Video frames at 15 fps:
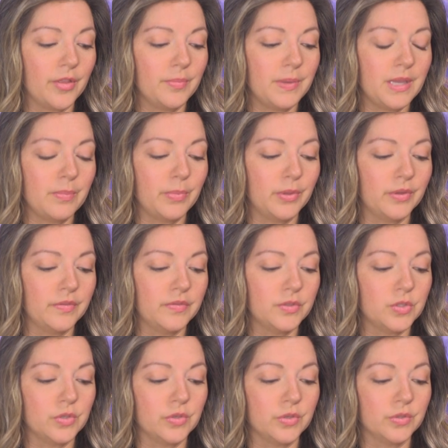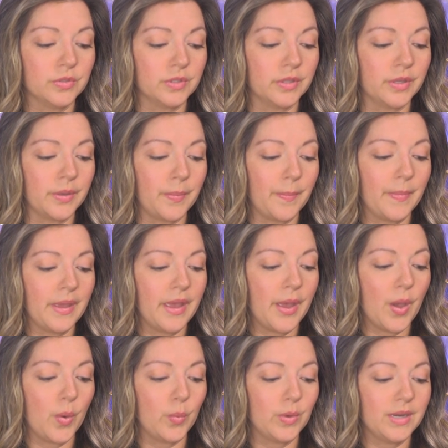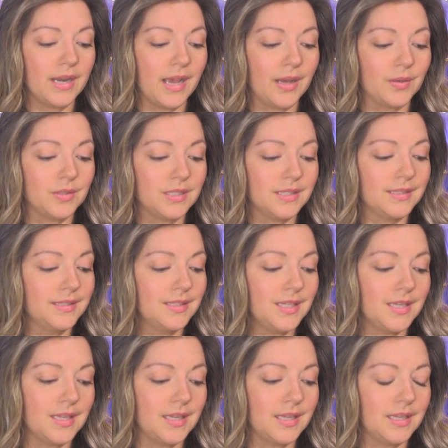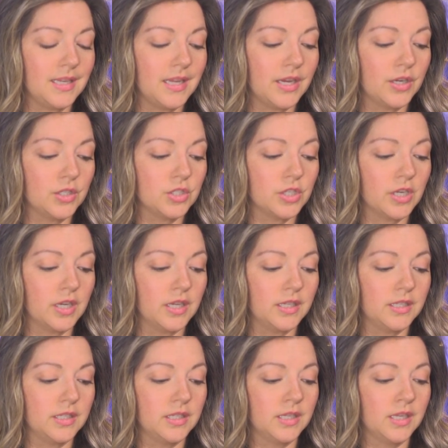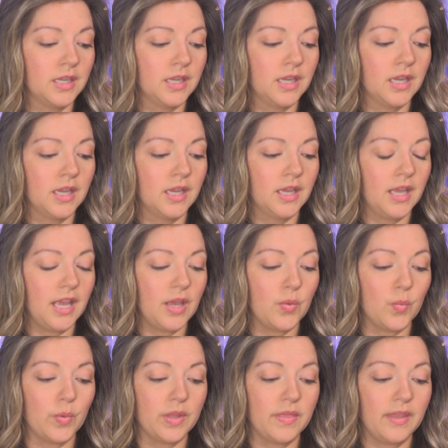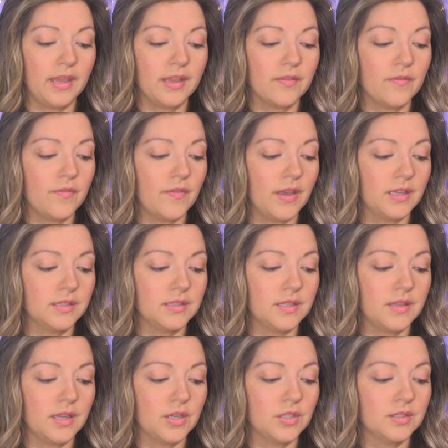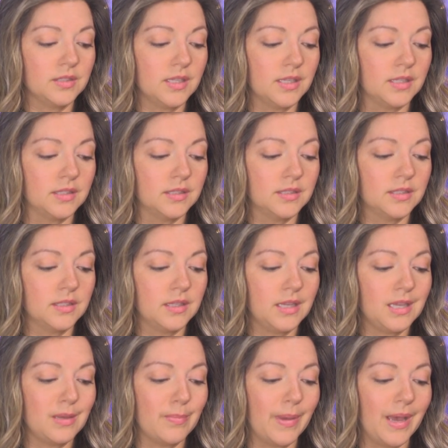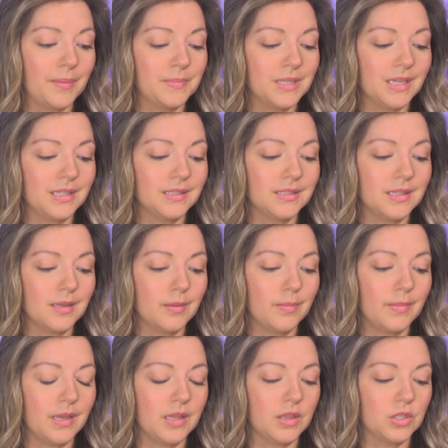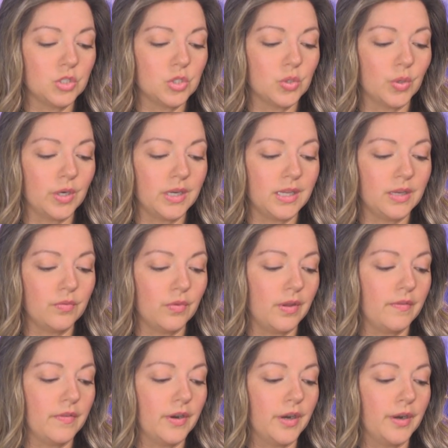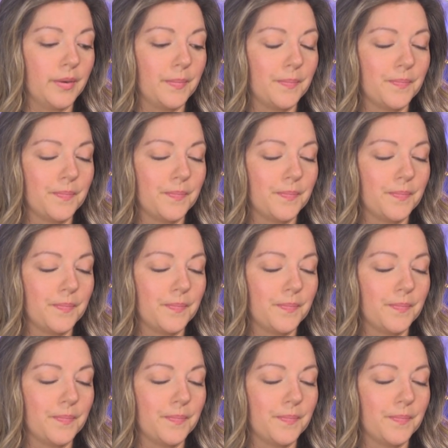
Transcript: the people of Jerusalem, went out to see and hear John. And when they confessed their sins, he baptized them in the Jordan River.